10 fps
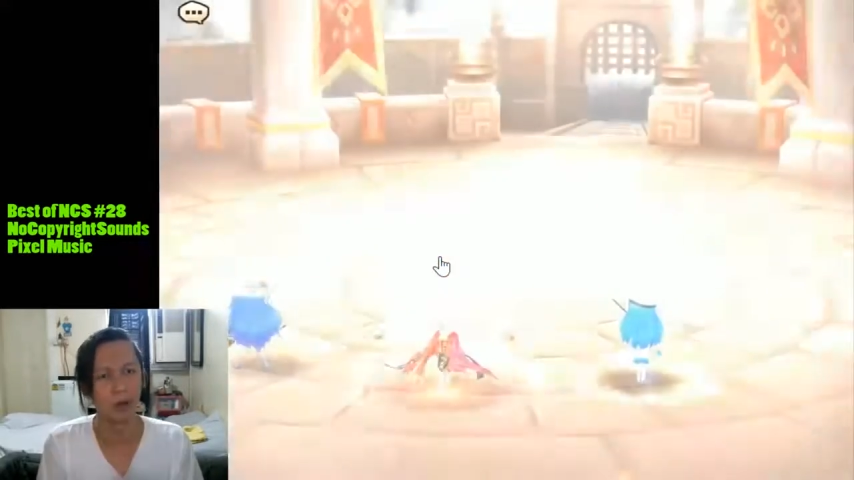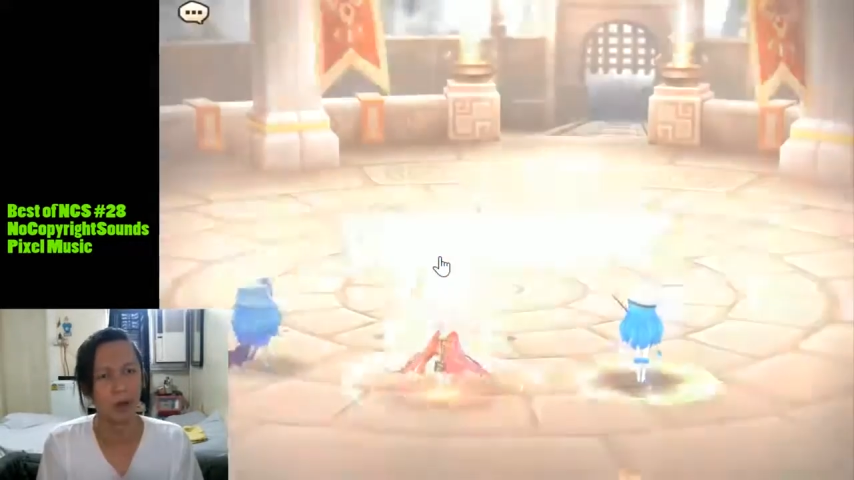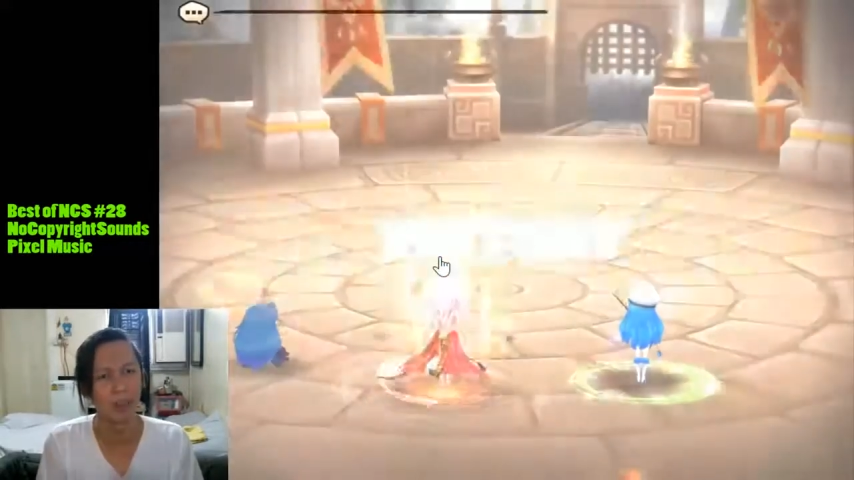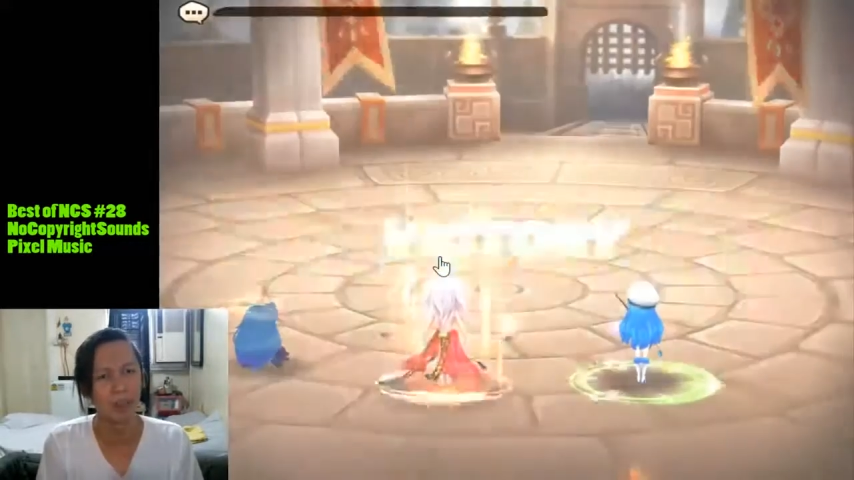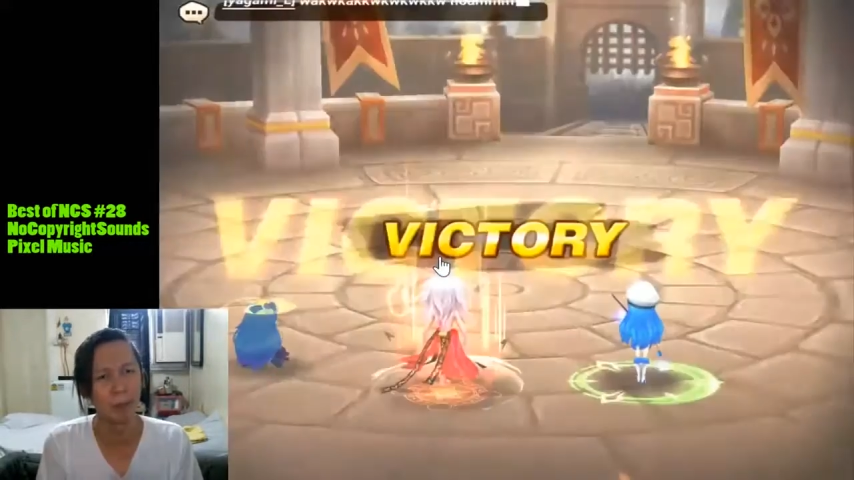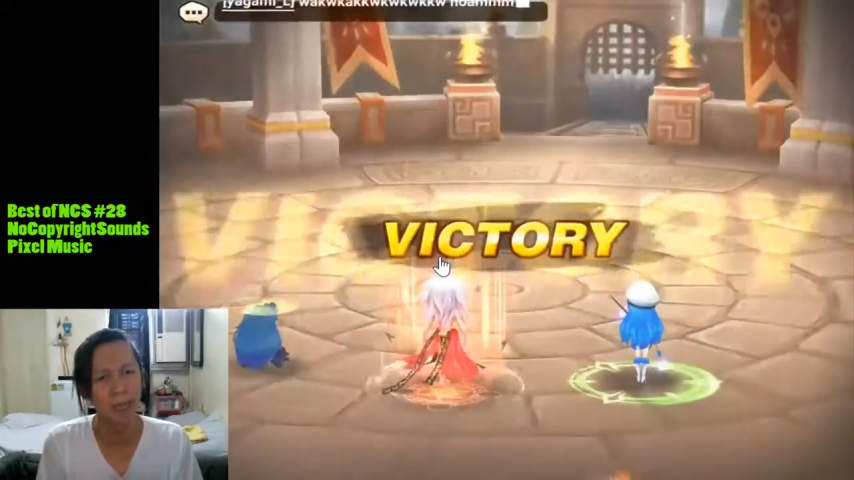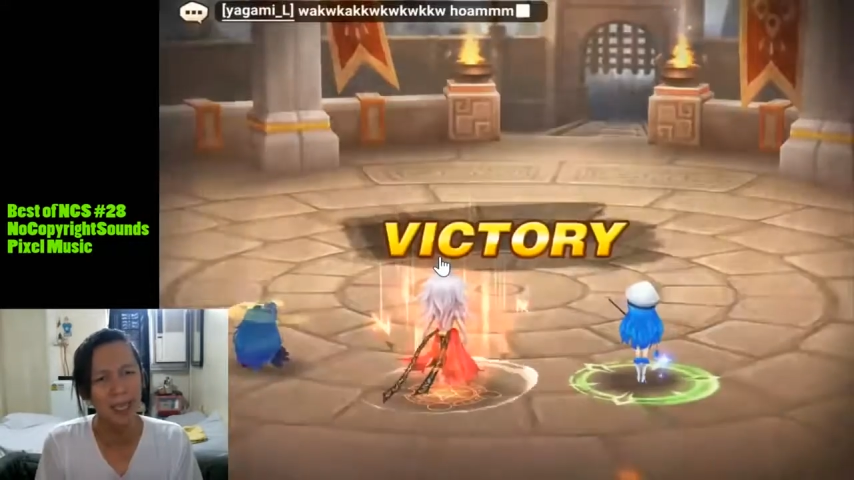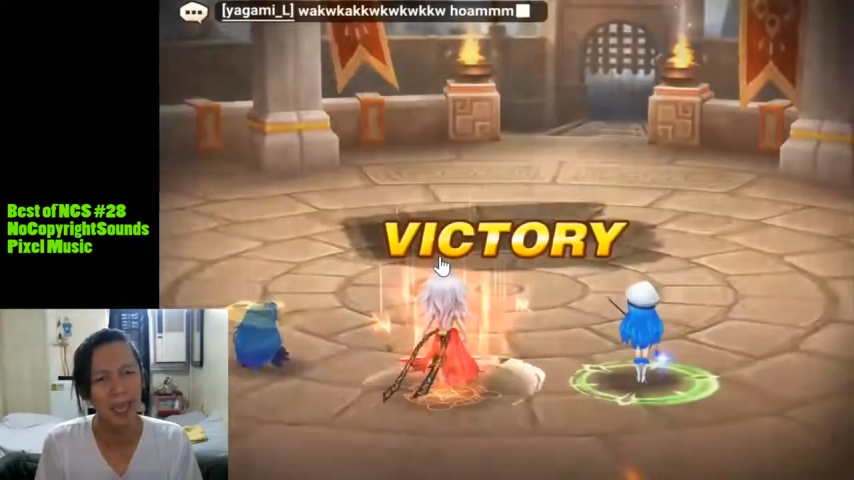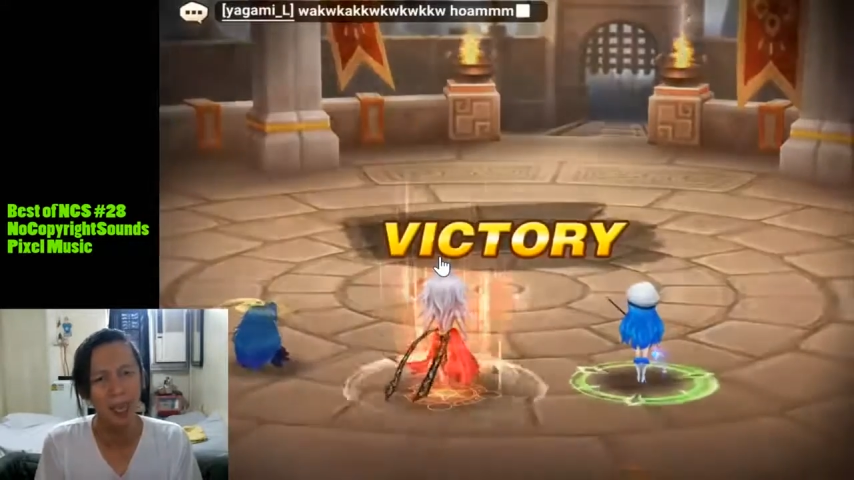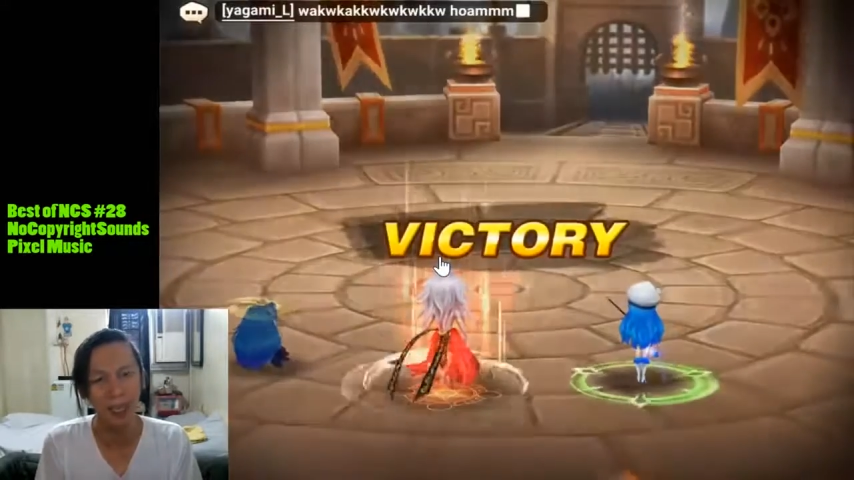know, I think
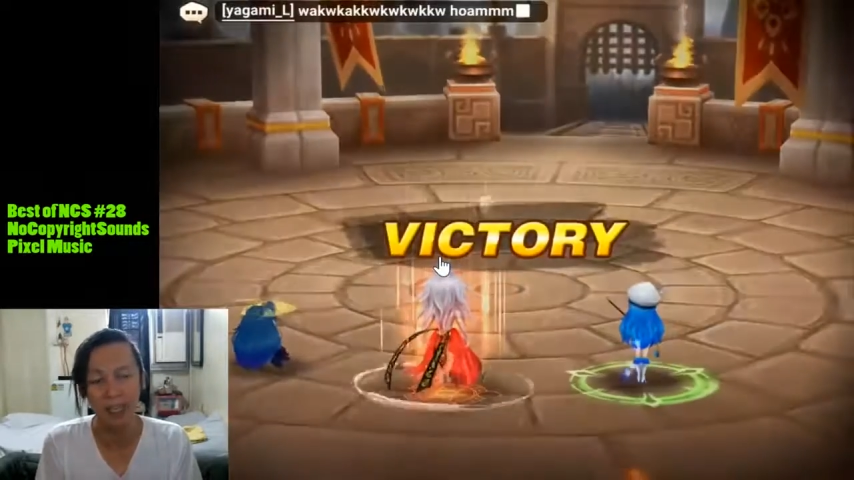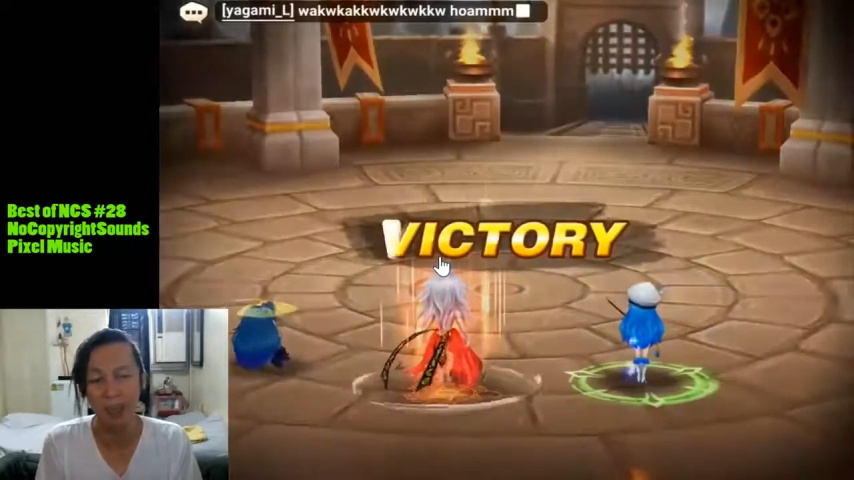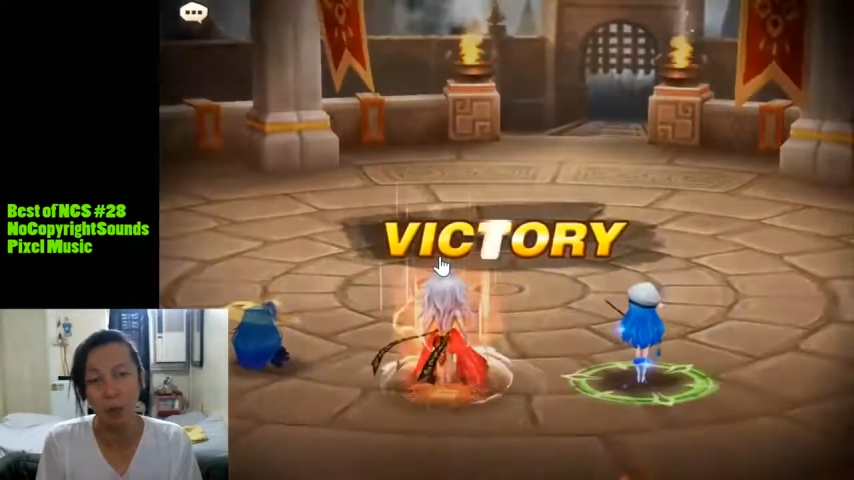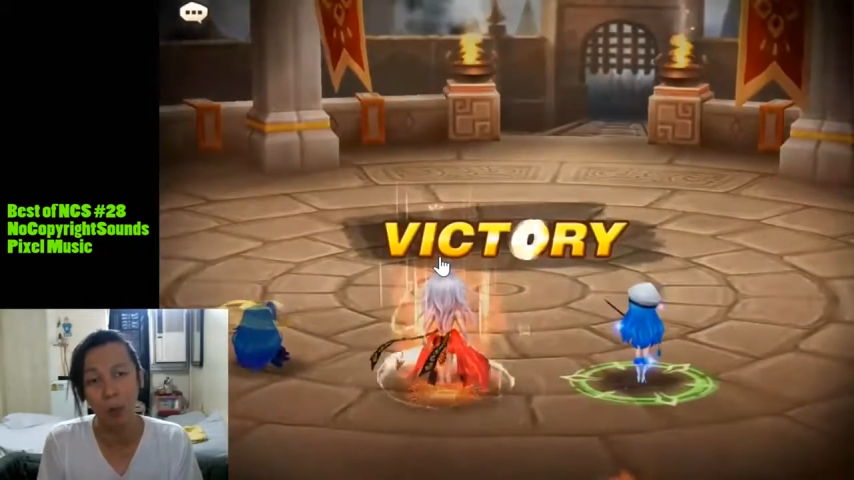Miyang and the other